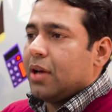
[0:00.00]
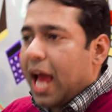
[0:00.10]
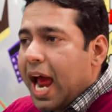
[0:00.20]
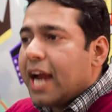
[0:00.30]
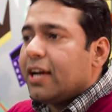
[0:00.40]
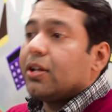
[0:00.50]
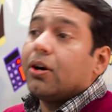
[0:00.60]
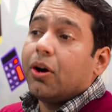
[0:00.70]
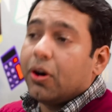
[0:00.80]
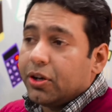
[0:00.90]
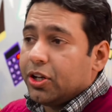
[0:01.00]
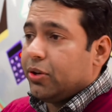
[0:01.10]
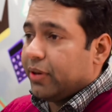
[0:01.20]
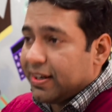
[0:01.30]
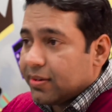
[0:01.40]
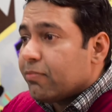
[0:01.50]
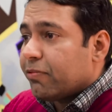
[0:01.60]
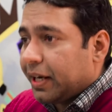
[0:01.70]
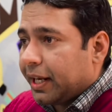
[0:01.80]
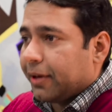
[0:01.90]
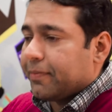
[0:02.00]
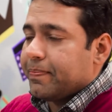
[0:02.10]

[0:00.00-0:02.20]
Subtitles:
and or you get some funding.